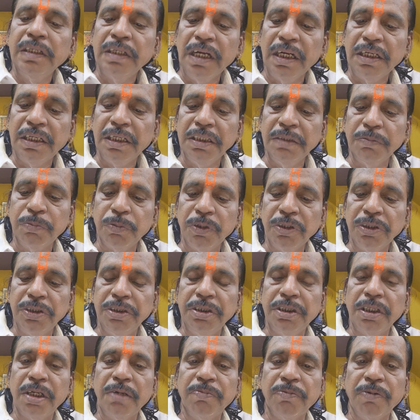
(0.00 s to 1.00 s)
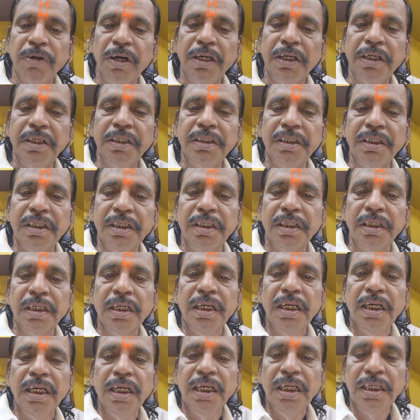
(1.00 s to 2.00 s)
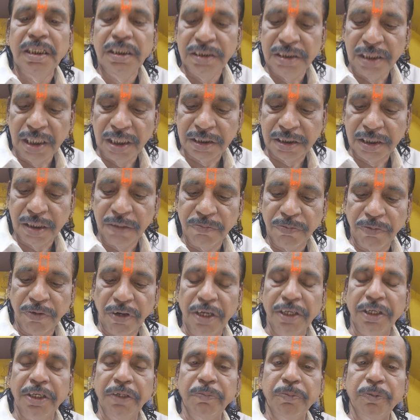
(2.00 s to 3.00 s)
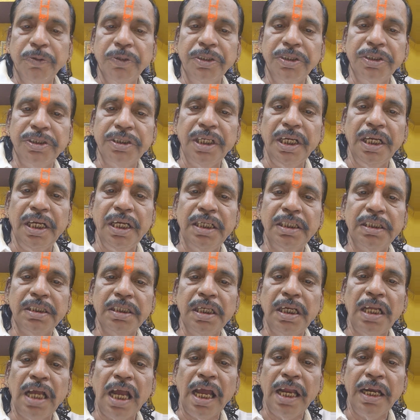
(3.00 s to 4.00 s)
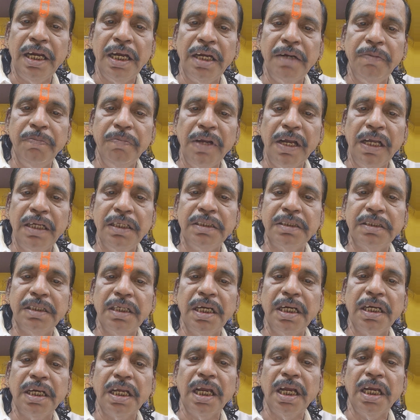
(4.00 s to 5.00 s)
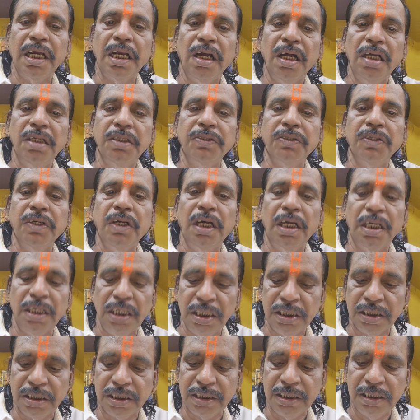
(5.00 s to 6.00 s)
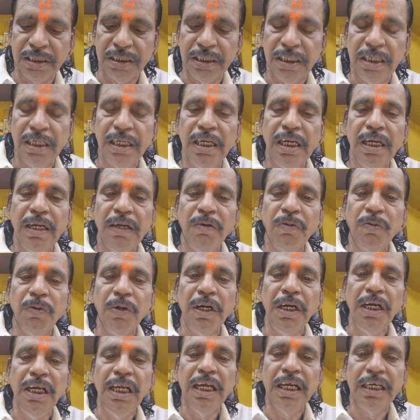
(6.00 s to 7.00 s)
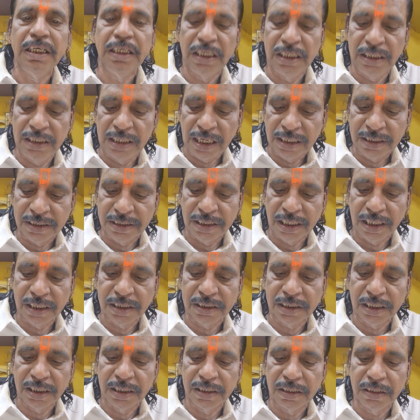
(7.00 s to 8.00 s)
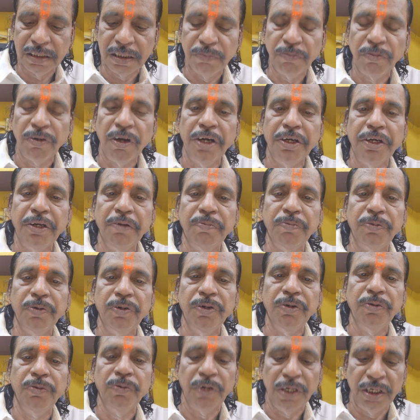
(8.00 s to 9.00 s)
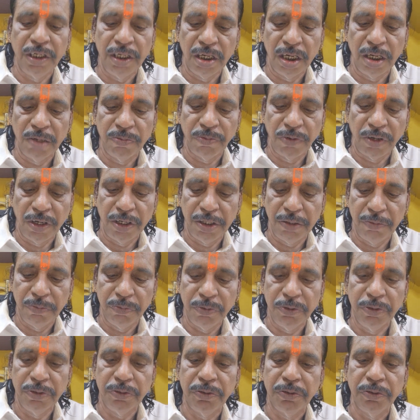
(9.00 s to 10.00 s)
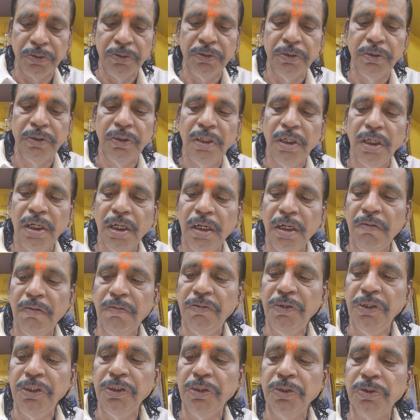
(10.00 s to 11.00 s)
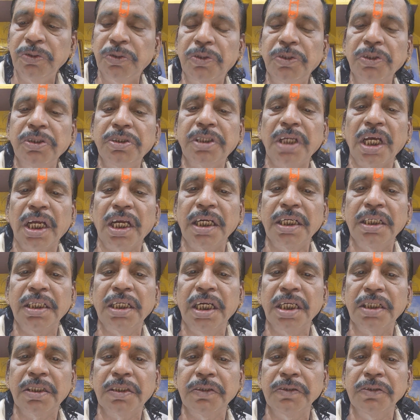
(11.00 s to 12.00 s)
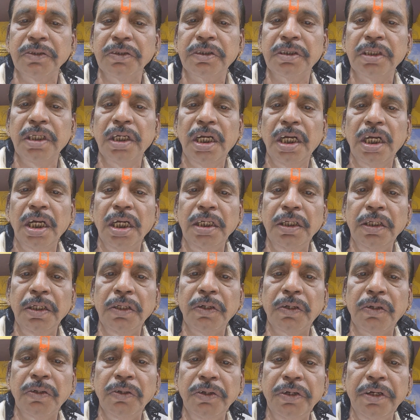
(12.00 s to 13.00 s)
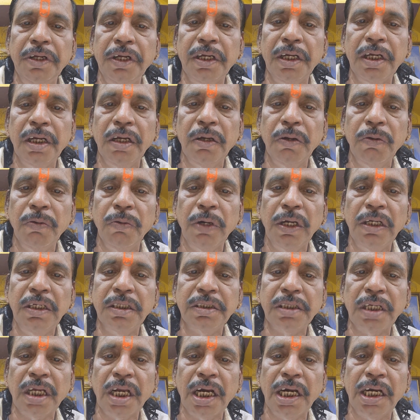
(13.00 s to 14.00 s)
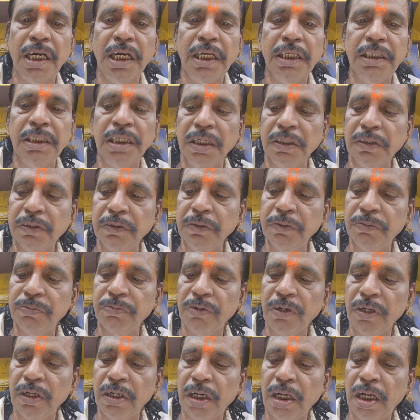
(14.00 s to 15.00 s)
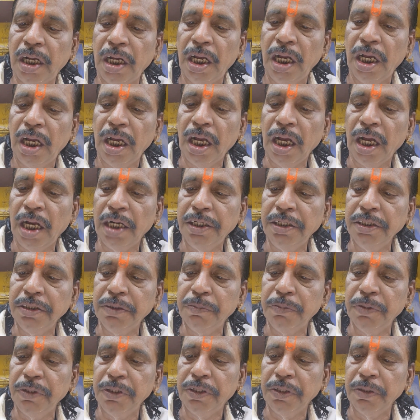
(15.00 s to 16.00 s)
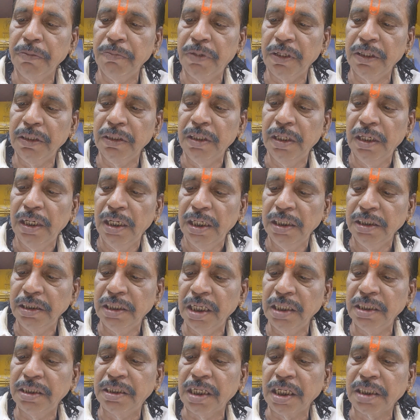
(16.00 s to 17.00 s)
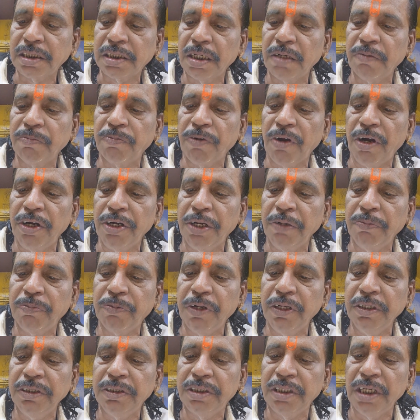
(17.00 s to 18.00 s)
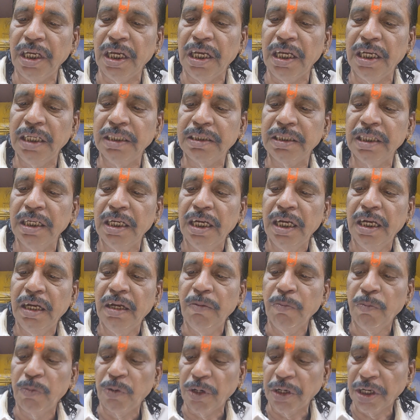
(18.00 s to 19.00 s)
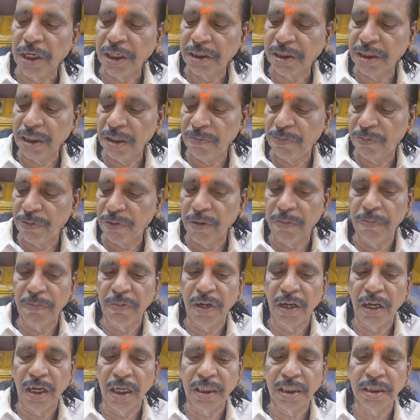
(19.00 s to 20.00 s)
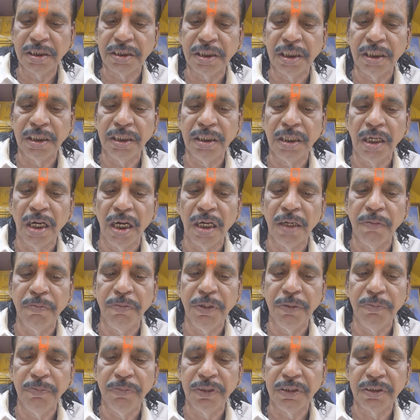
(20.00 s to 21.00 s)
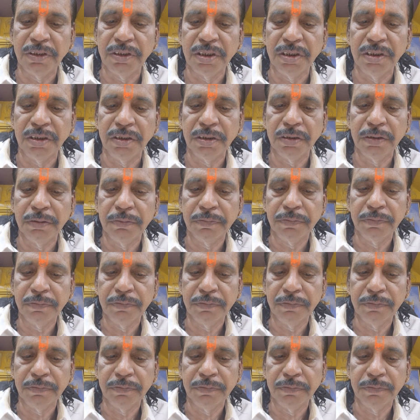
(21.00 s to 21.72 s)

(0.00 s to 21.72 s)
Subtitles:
That is procedure 43. Section 44 says learned magistrate can also arrest. Only under that section 44.1 or 44.2, we used to surrender the accused, including while surrendering the accused for anticipatory bail. Then section 45 says protection from arresting armed persons.